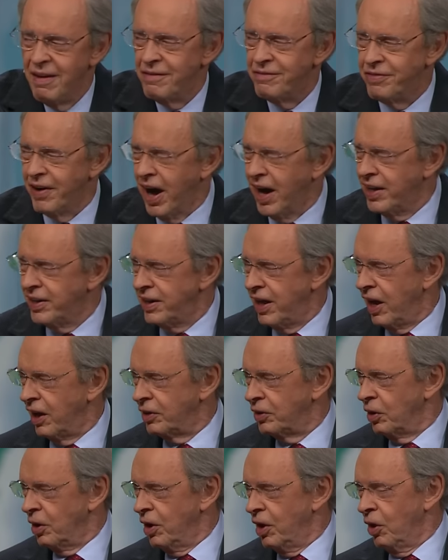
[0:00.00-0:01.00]
Find
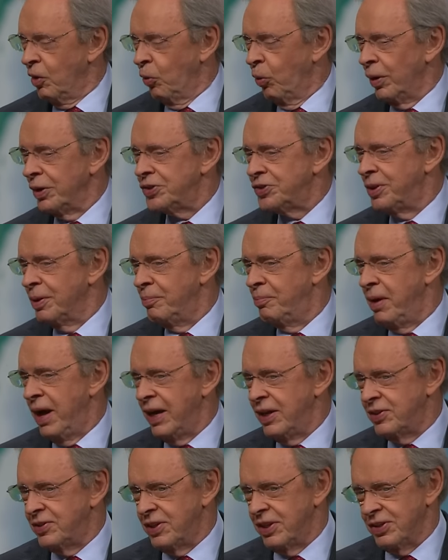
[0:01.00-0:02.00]
out what's the
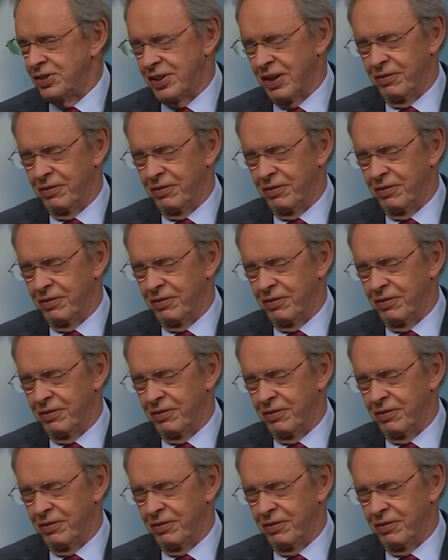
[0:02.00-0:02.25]
basis